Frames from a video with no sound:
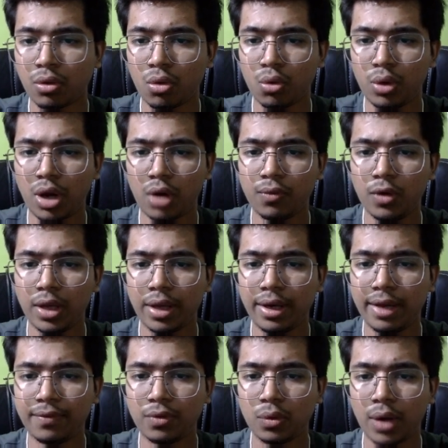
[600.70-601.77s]
So now
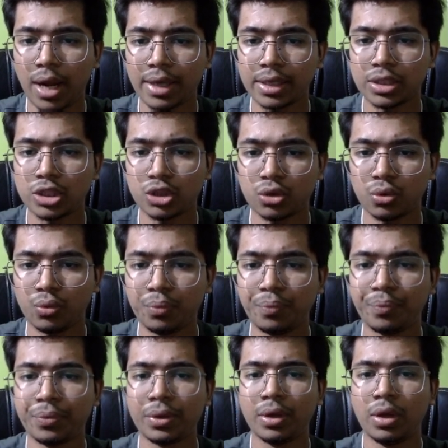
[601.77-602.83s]
boolean left to right is true.
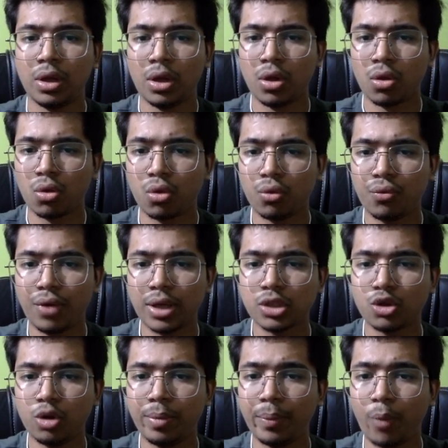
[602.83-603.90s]
So
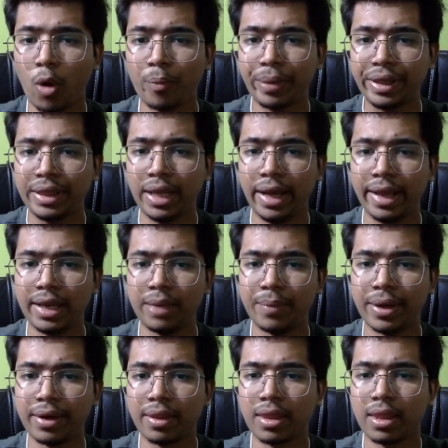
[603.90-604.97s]
first we'll be popping the
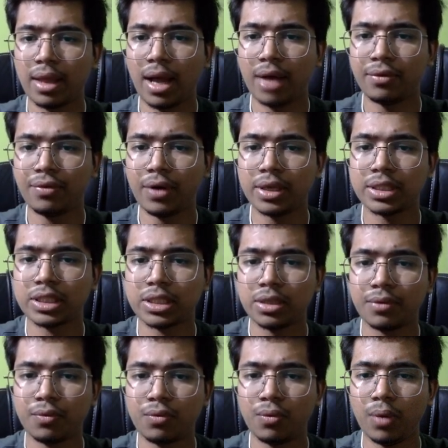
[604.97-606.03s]
elements, and
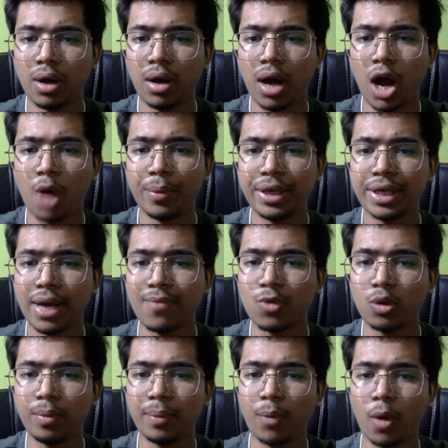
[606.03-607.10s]
first how many
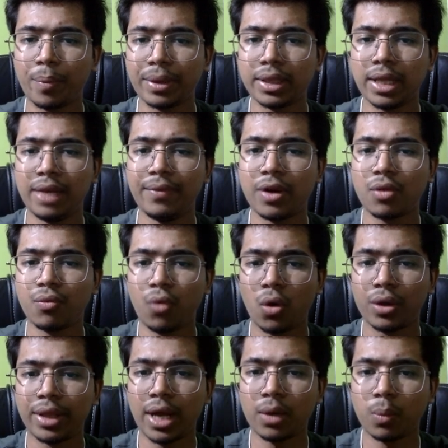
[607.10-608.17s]
times we'll be popping the elements,
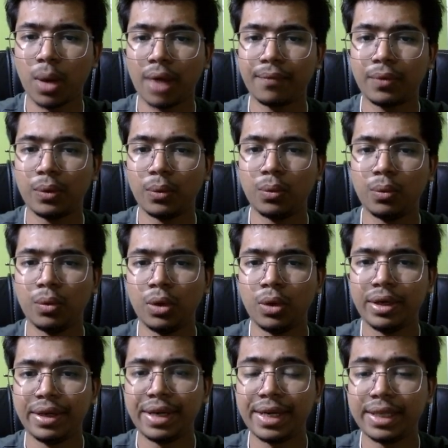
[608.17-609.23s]
for that we have to
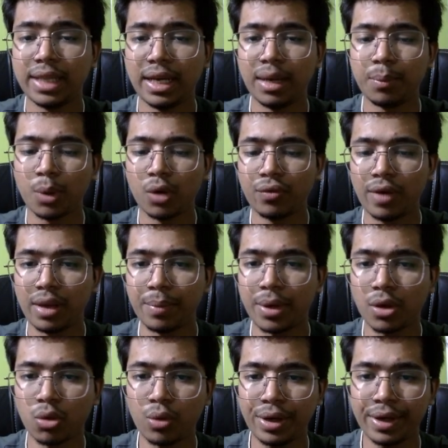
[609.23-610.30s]
need the number of
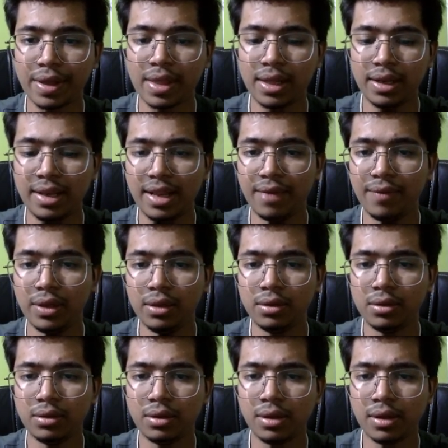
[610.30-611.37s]
elements. So integer
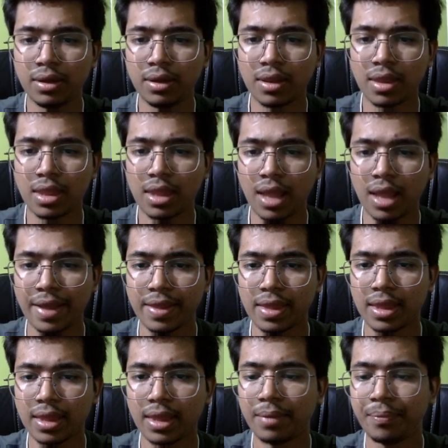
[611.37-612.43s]
level
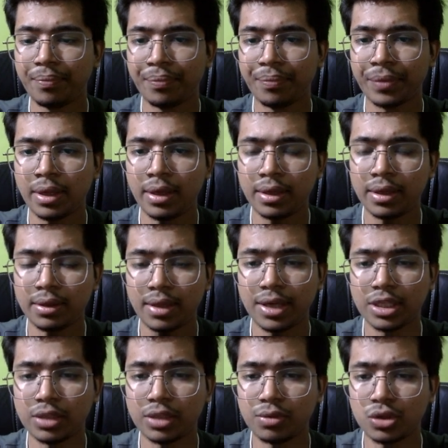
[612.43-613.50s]
size,
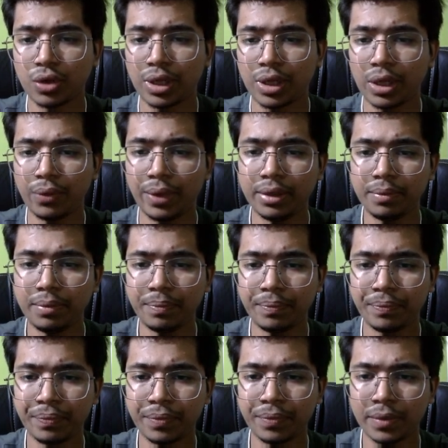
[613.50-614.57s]
that is equals to kiwi
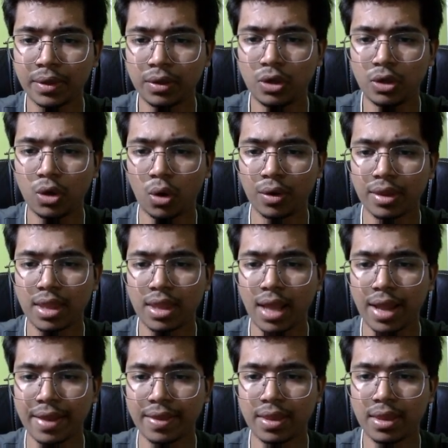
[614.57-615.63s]
dot
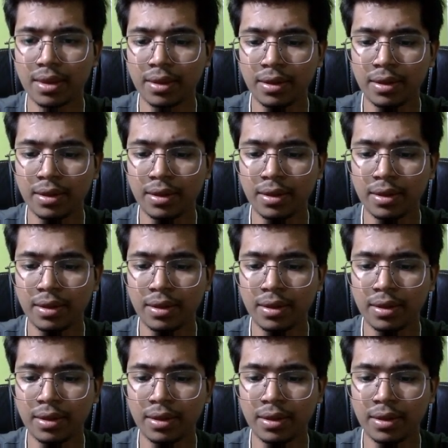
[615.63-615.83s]
size.